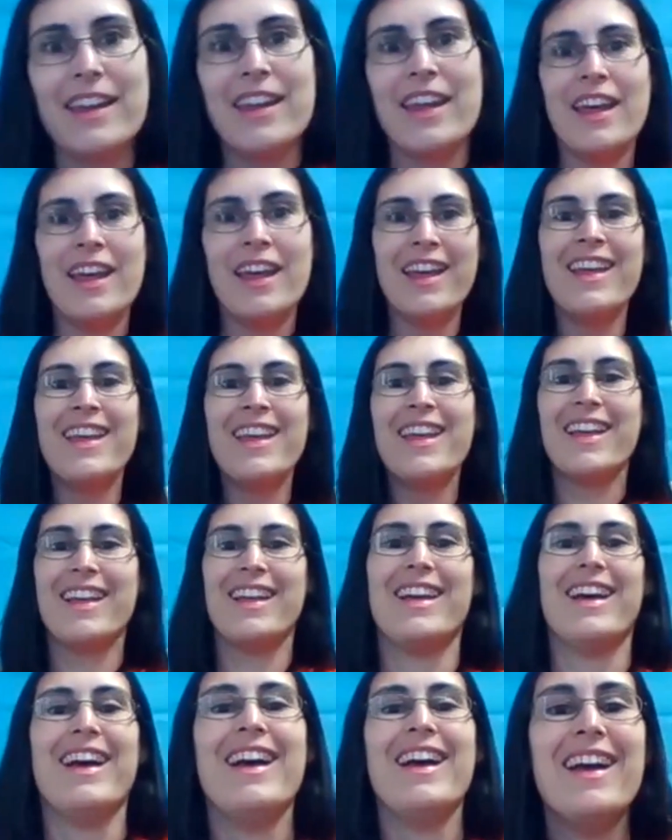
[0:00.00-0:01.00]
it,
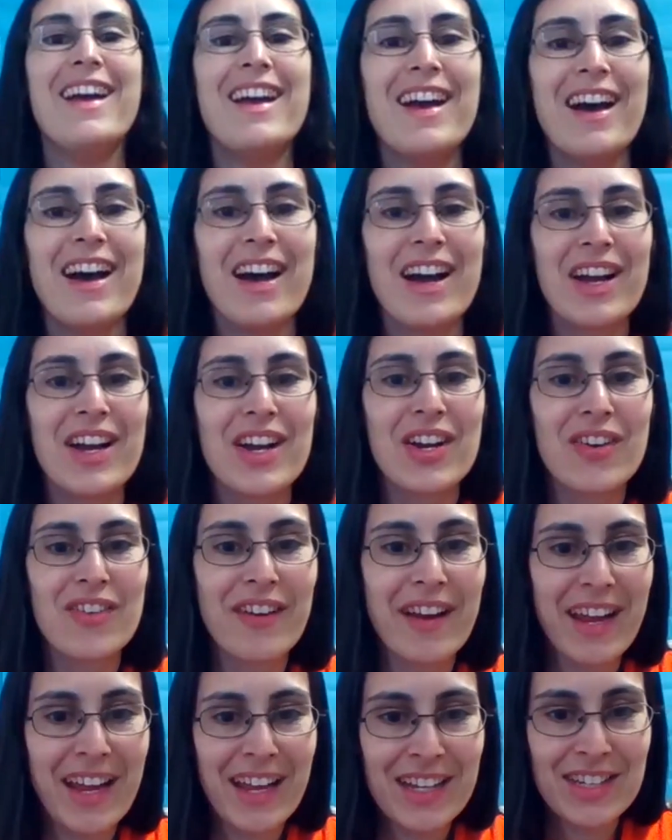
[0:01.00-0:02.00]
a
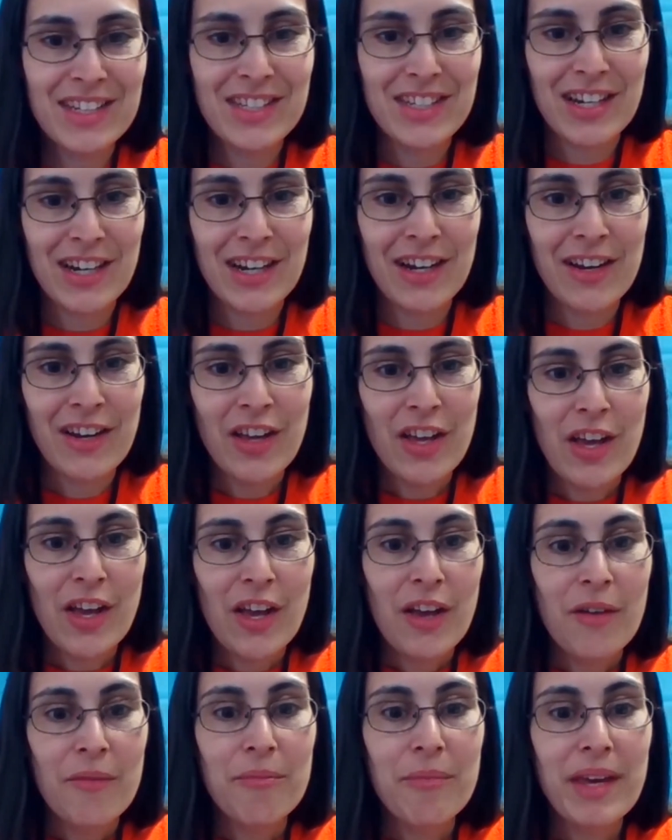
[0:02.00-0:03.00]
crayon shirt,
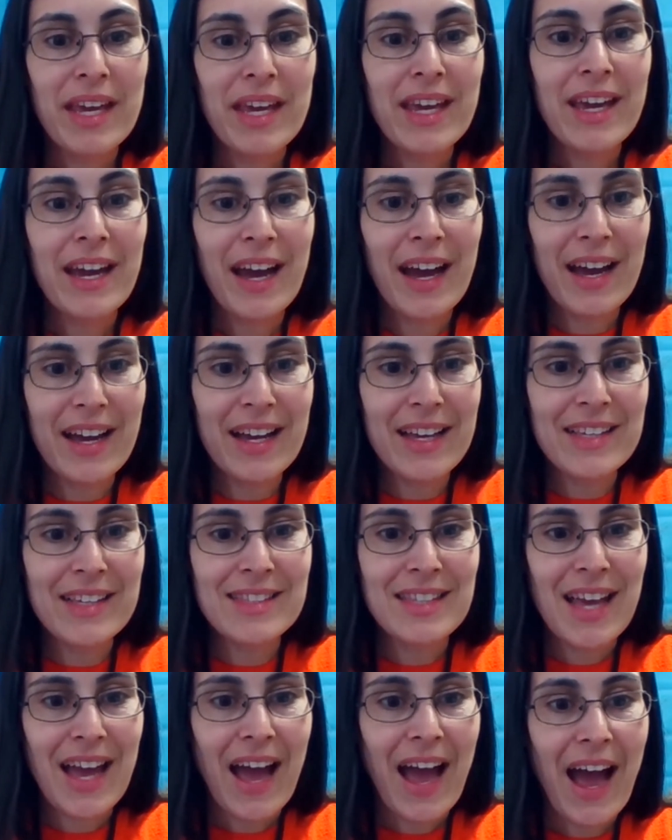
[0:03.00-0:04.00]

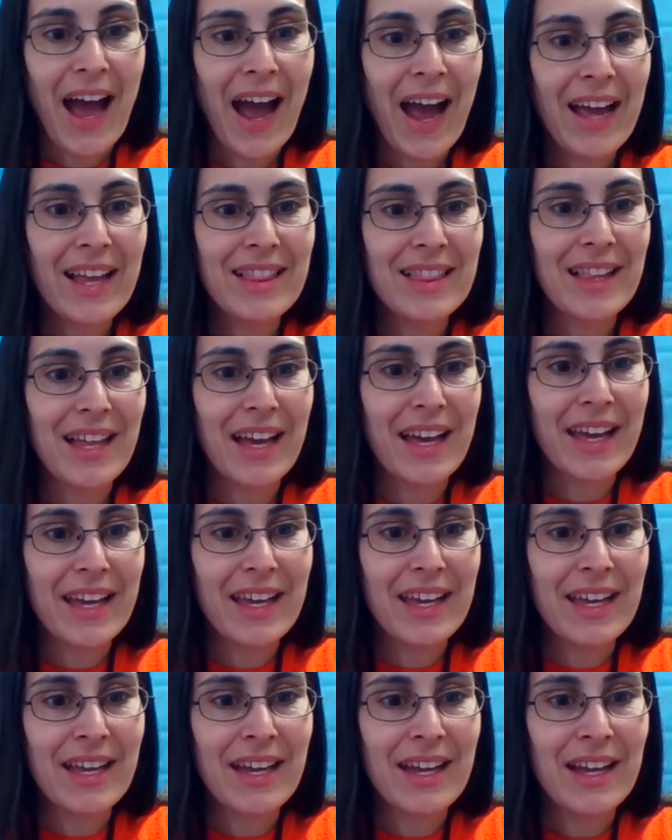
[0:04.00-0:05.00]
because I
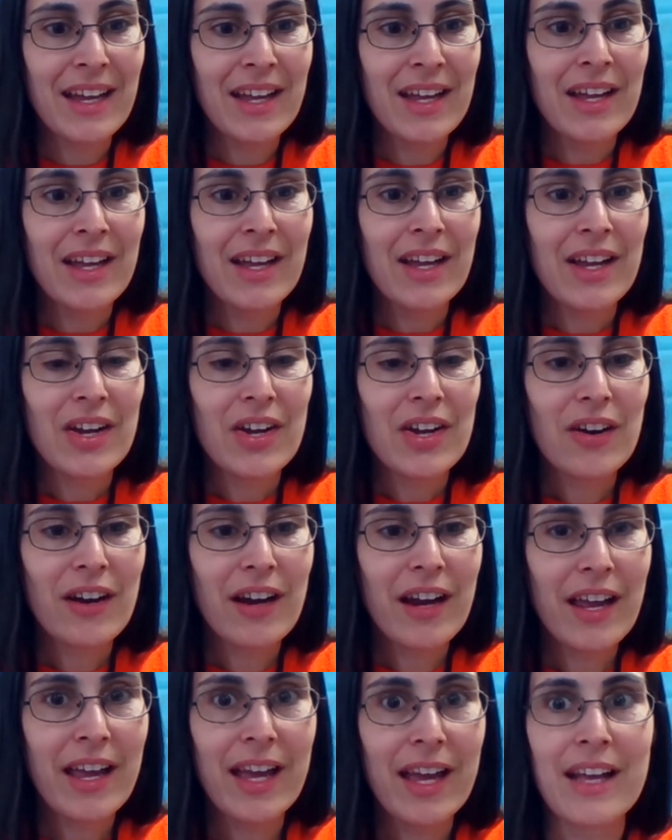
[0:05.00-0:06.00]
like
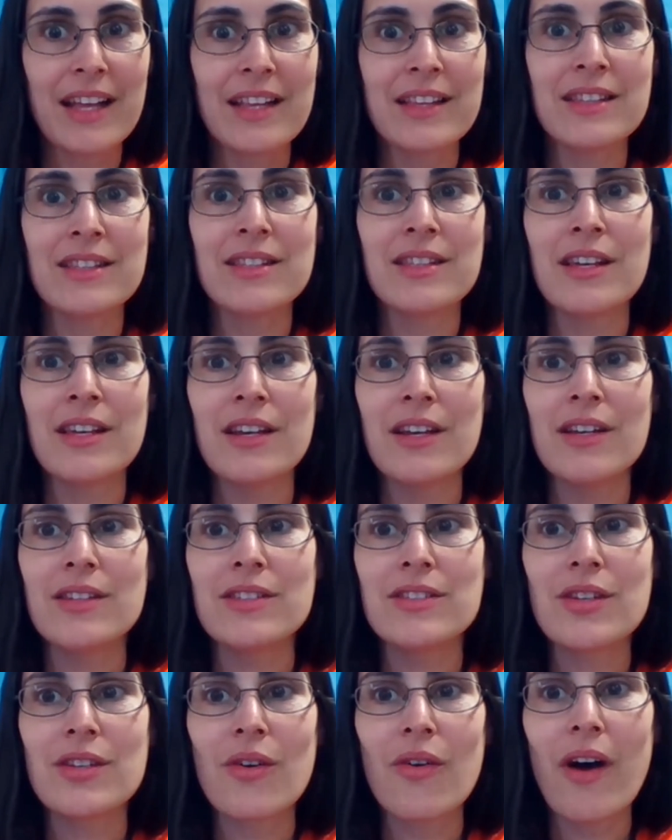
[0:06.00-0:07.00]
crayons.
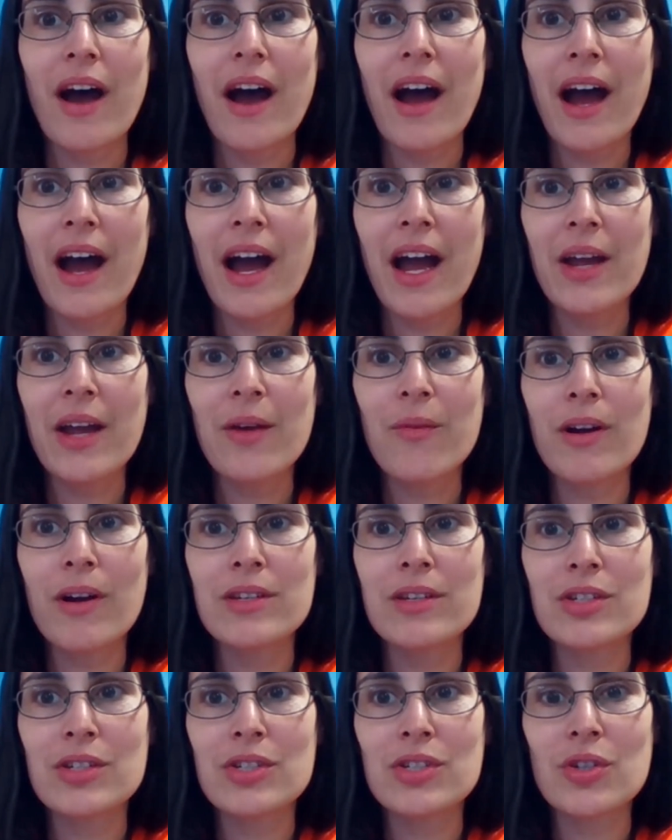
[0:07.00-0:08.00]
So I
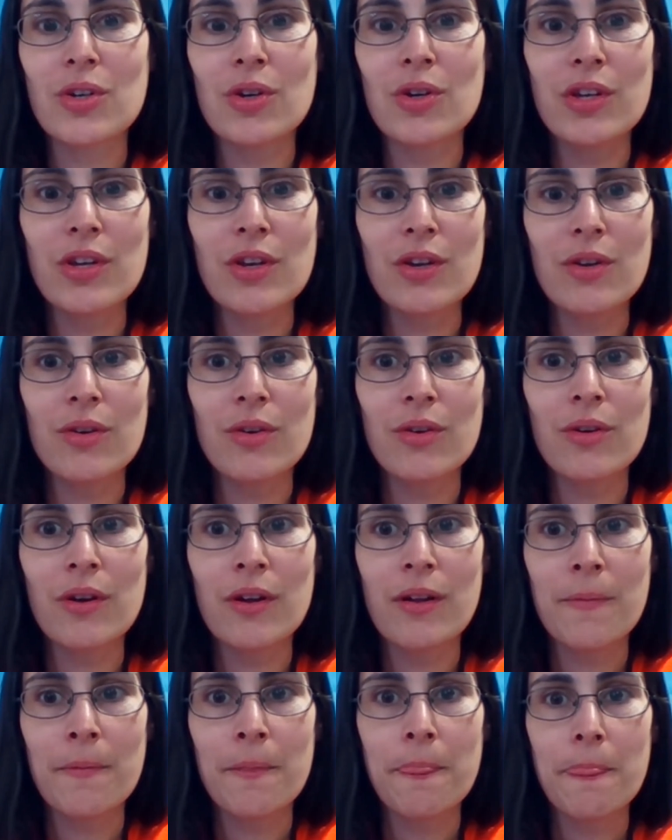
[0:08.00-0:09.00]
want to show
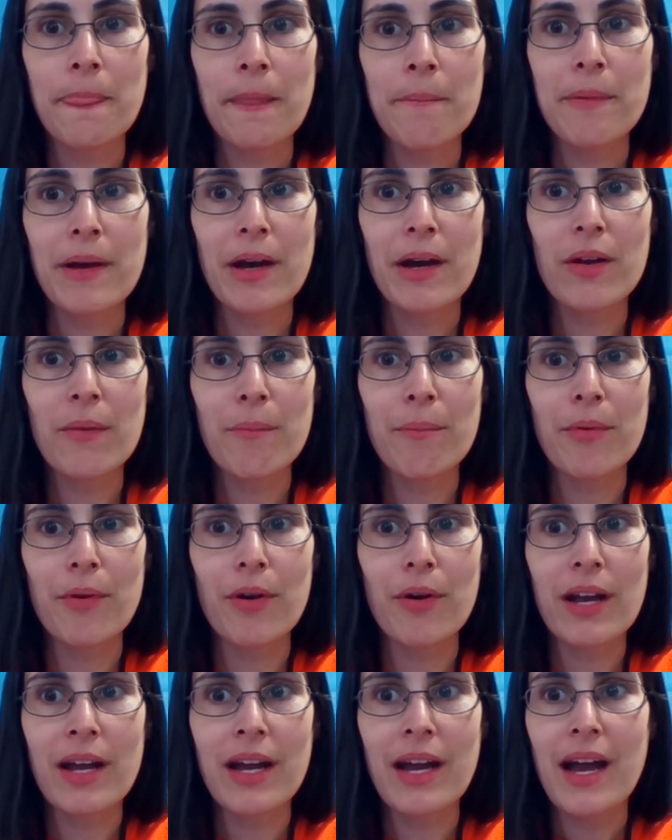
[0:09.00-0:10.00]
you about a
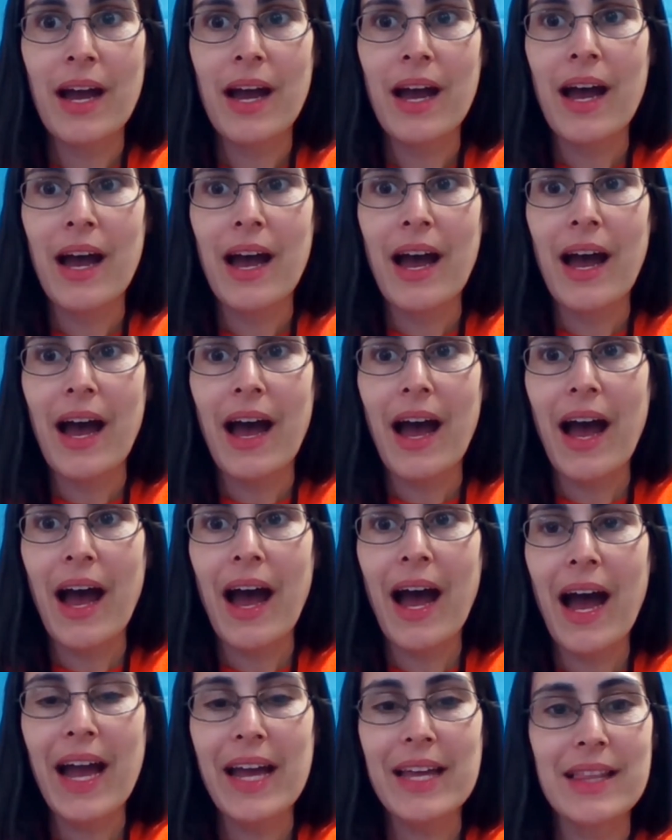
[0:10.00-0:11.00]
book
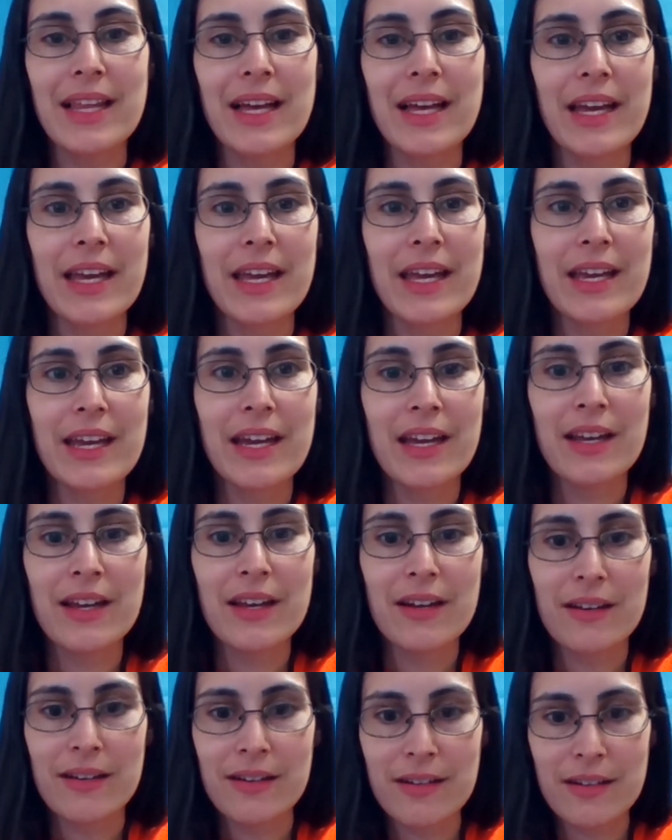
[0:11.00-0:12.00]
I like.
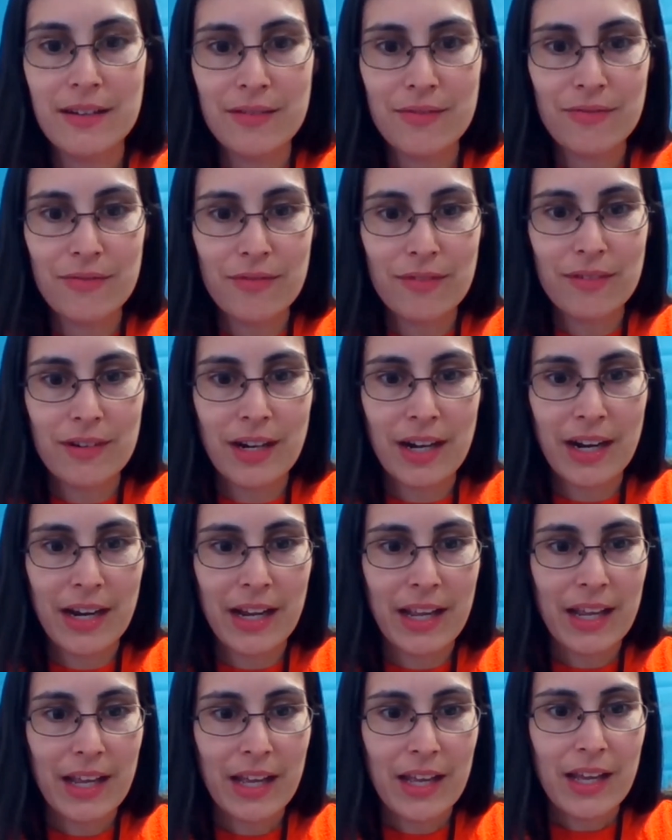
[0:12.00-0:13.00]
All
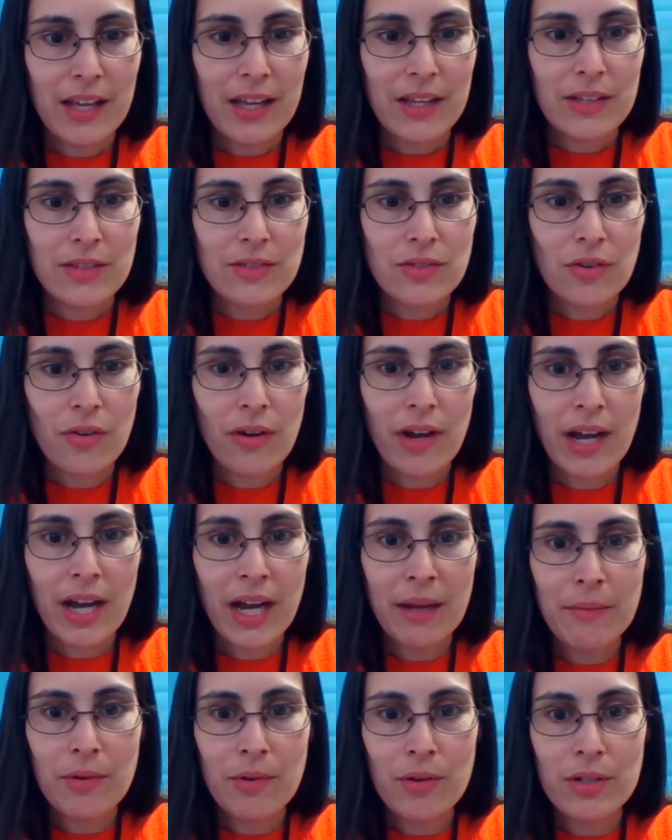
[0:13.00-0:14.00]
right. So
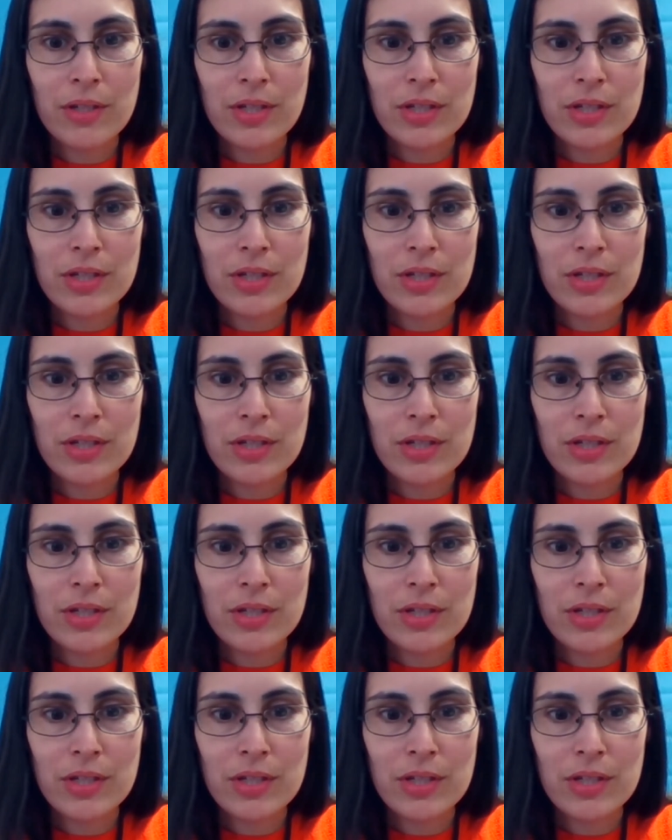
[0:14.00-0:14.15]
I'm